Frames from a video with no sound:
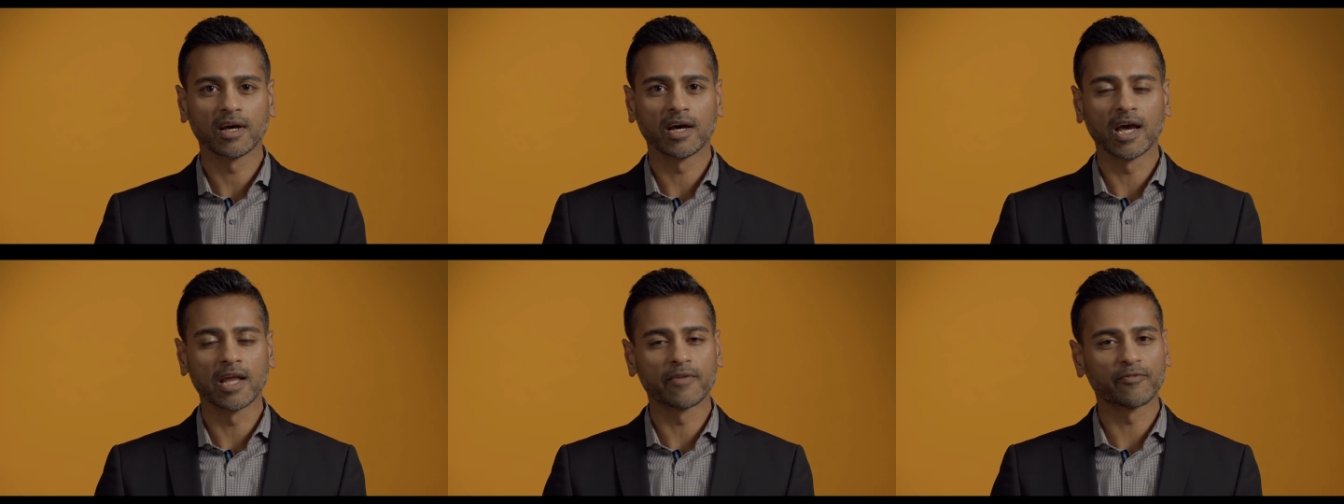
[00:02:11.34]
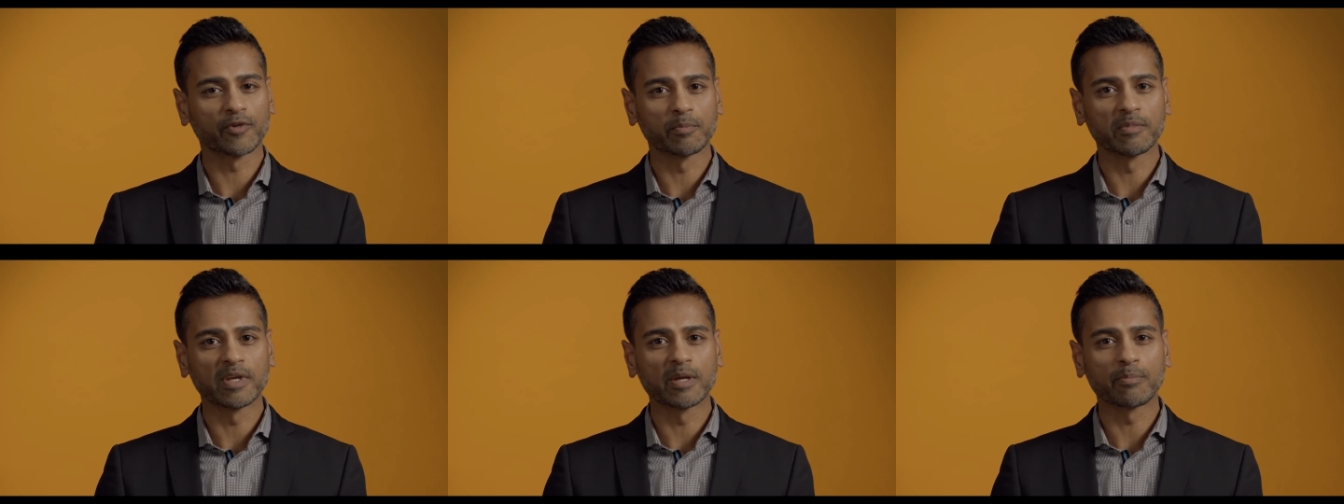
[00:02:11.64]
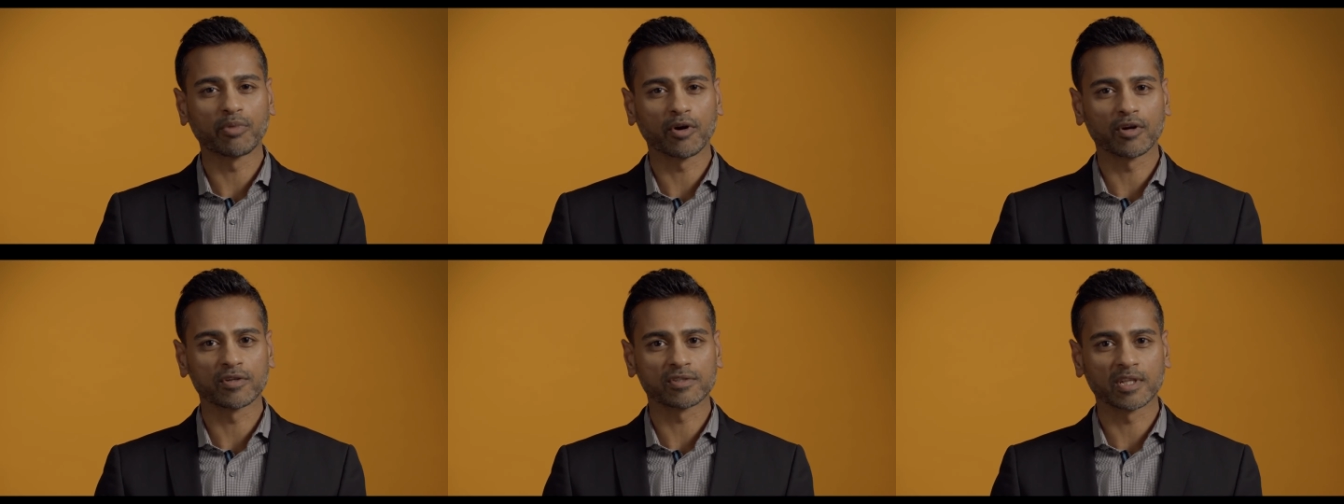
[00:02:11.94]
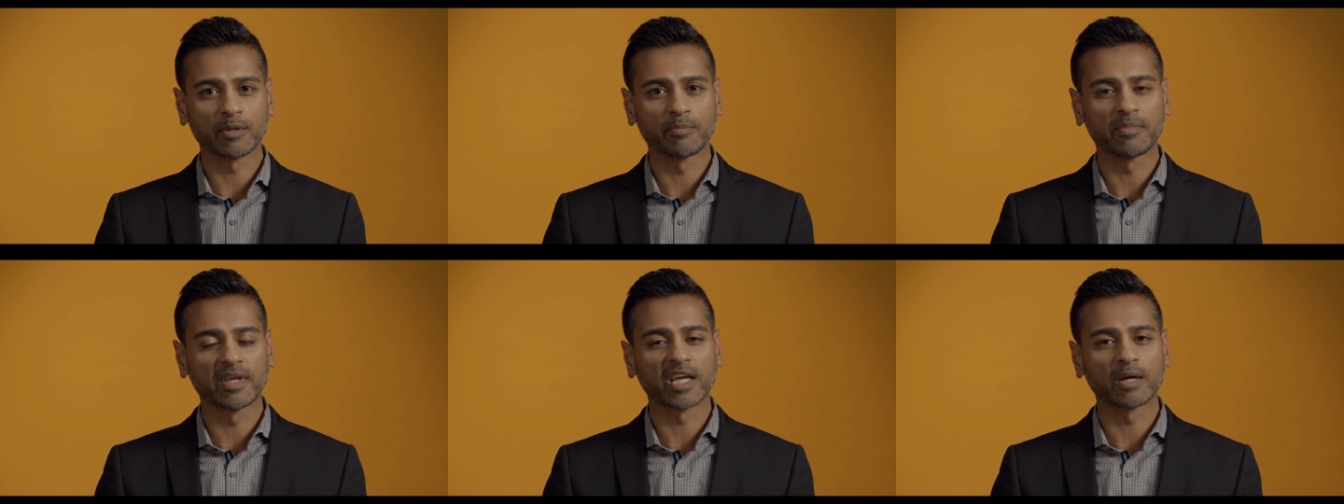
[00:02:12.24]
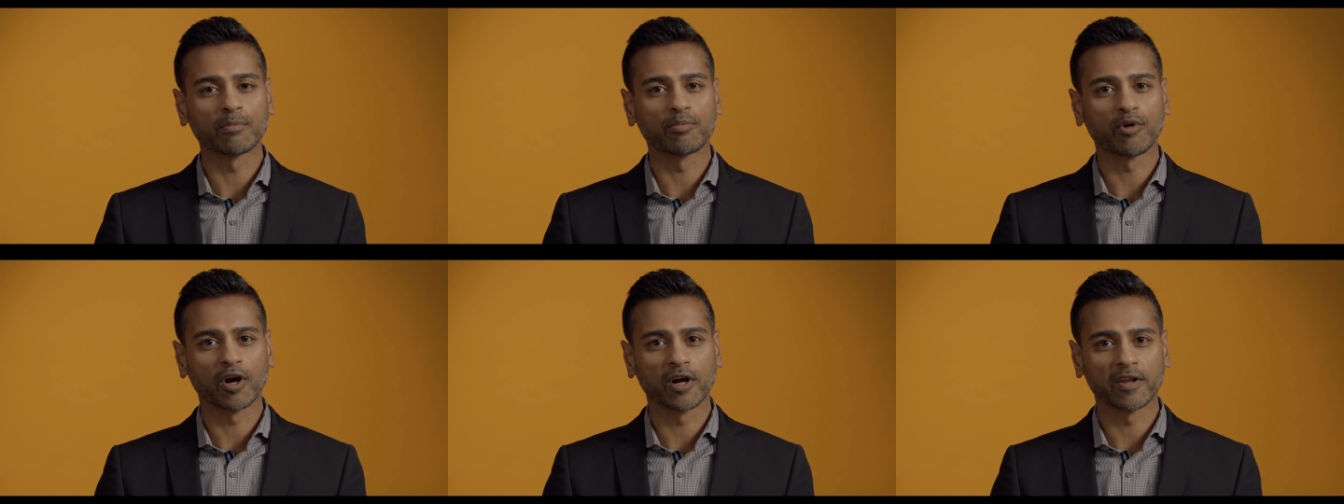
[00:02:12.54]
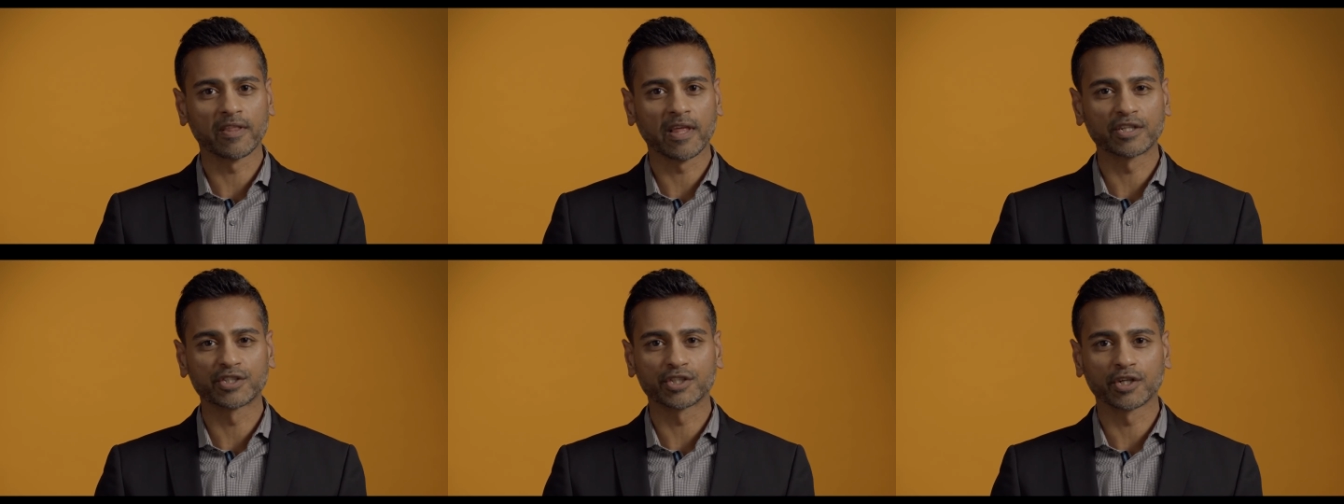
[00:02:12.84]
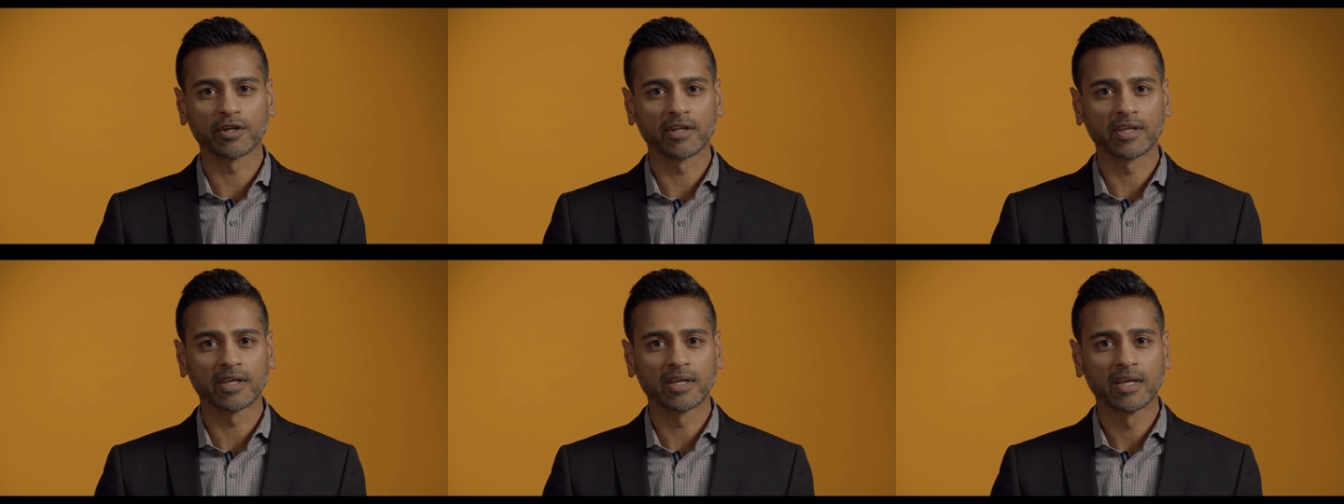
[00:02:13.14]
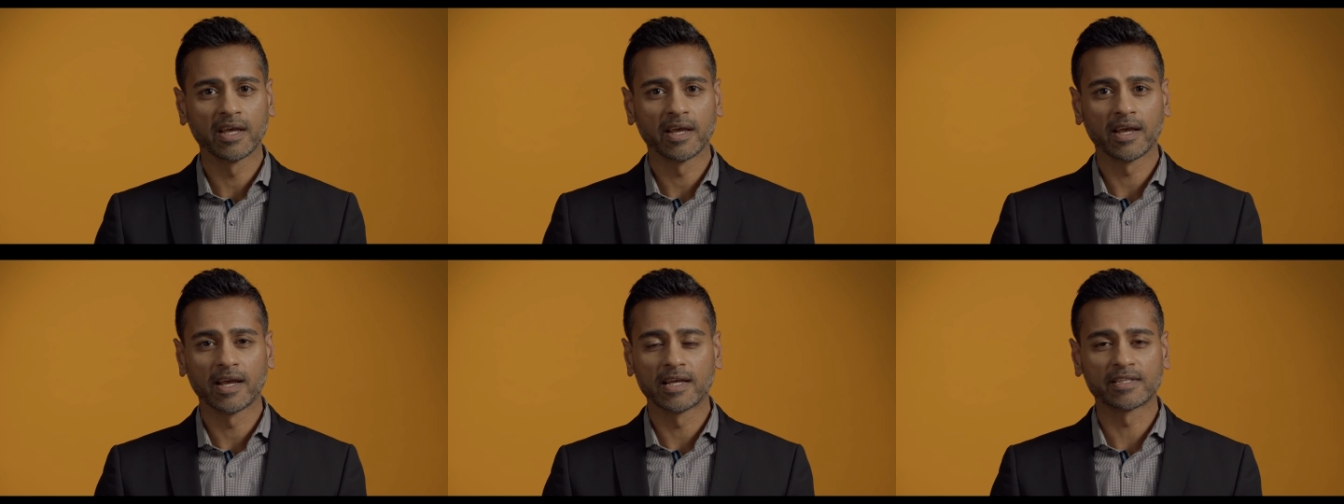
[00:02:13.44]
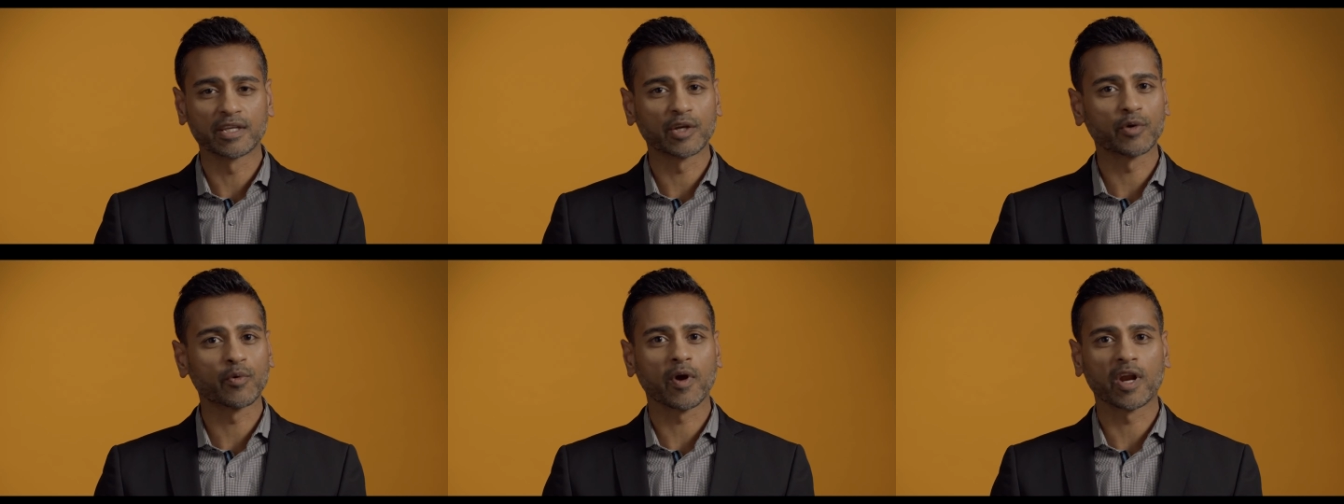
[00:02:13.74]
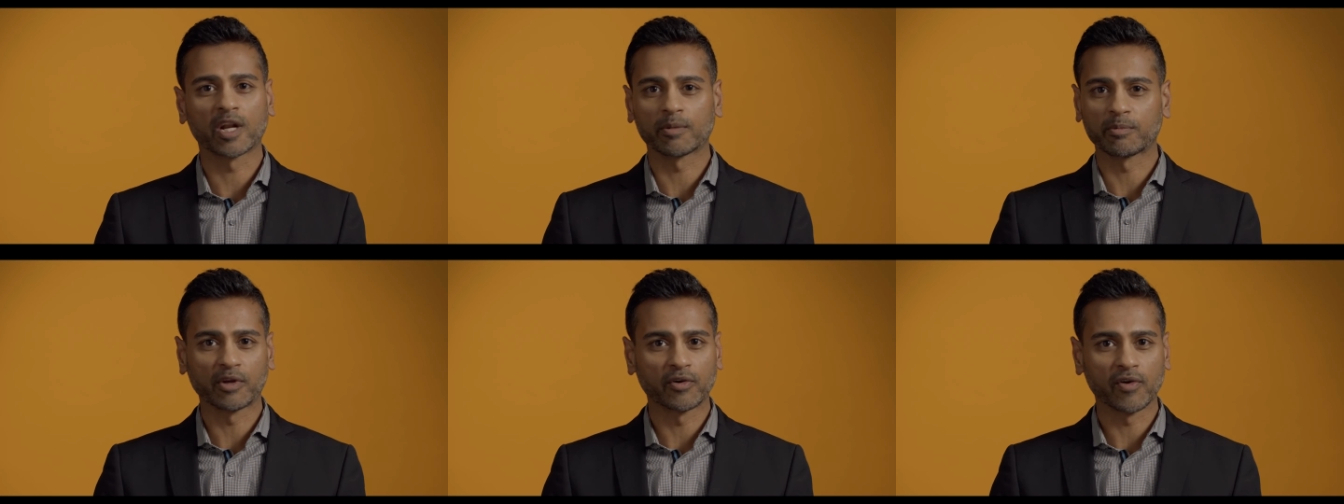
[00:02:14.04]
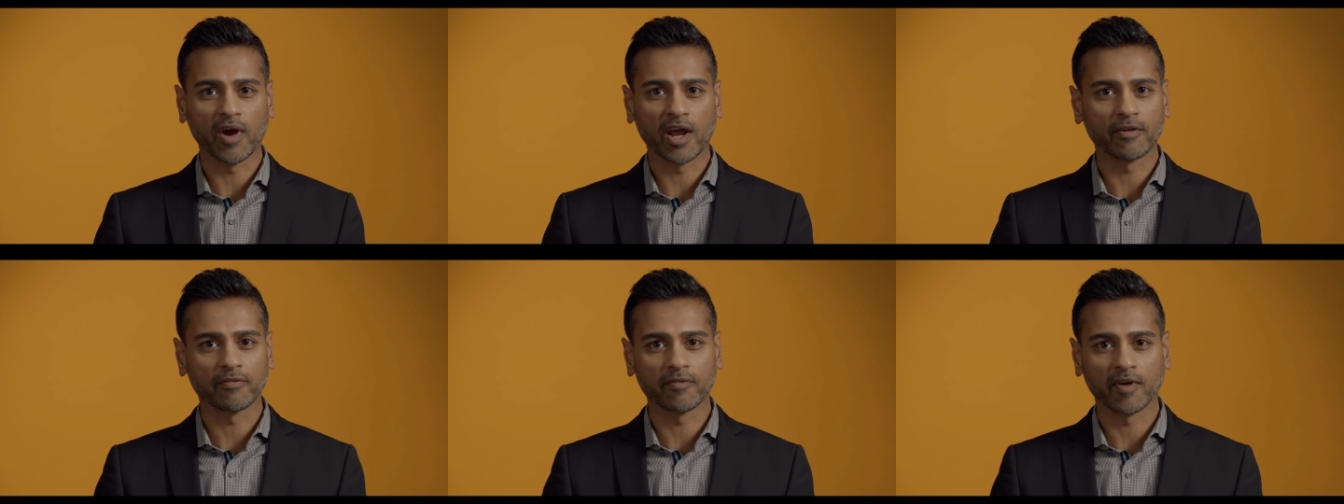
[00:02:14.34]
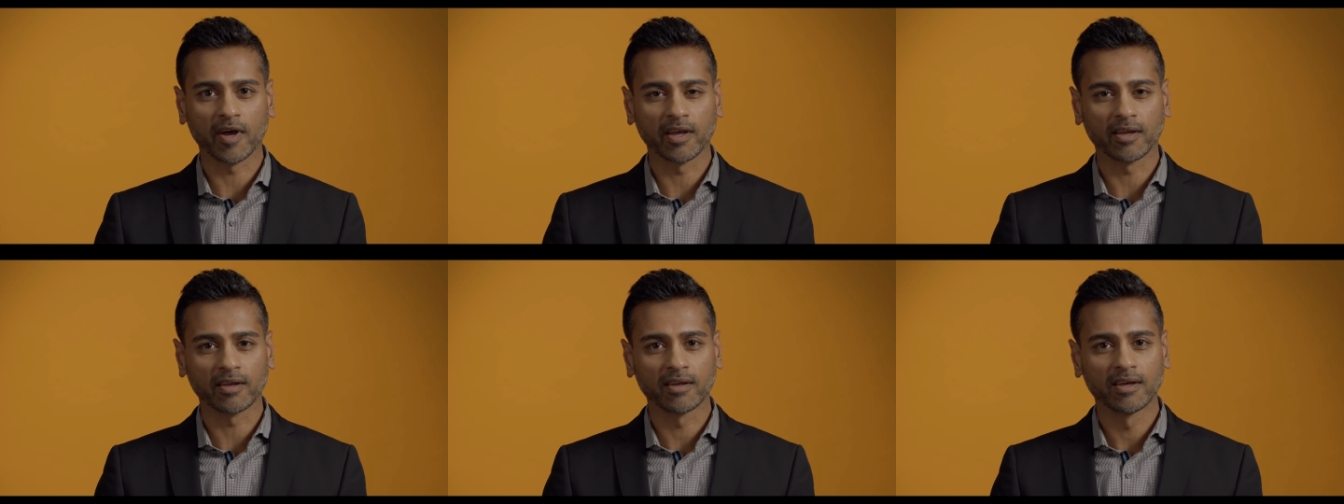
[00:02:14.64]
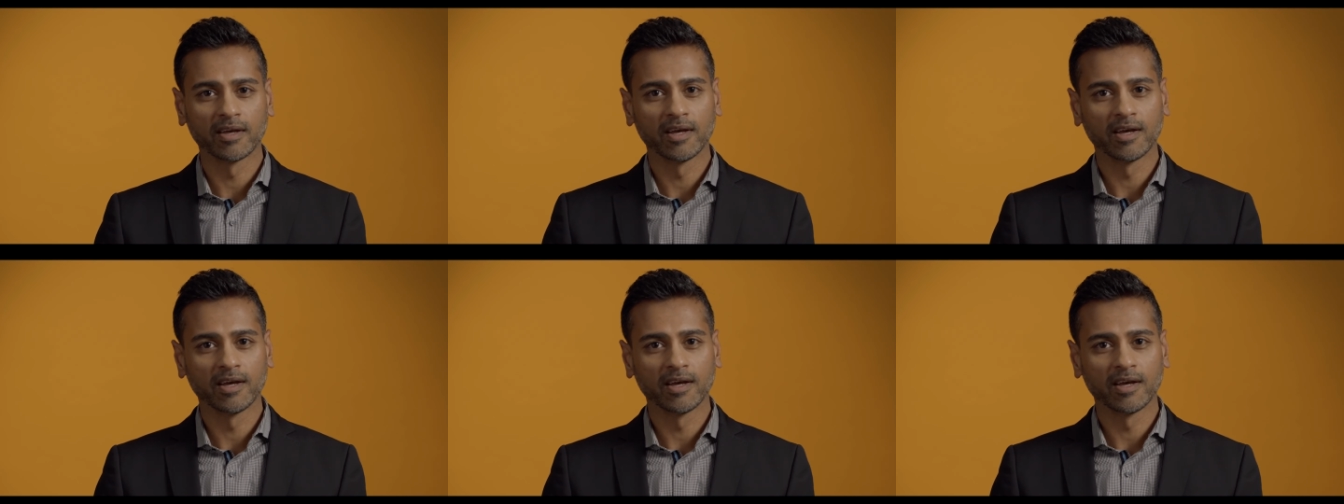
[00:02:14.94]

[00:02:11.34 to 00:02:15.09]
And for me personally, being a part of that journey is incredibly gratifying.